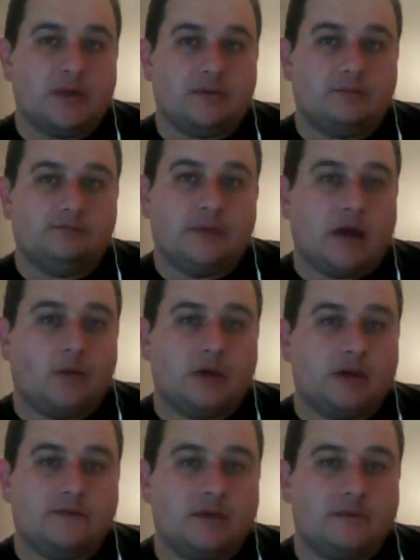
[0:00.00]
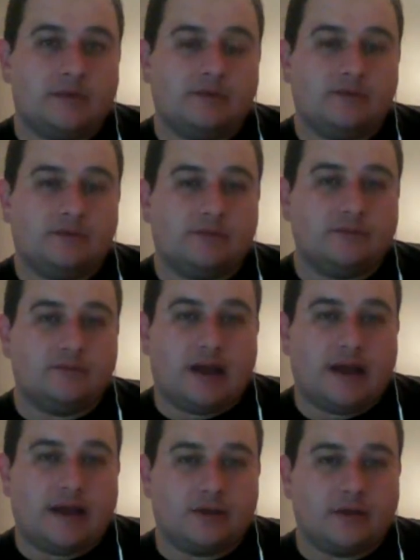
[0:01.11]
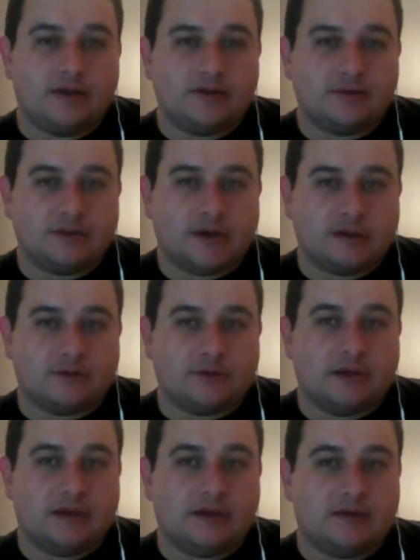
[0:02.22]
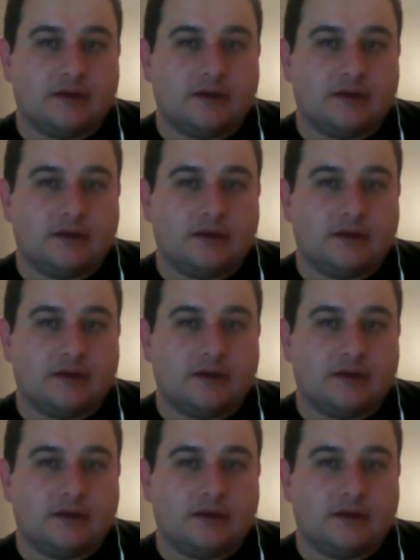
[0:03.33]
but not one of them is diet or exercise related.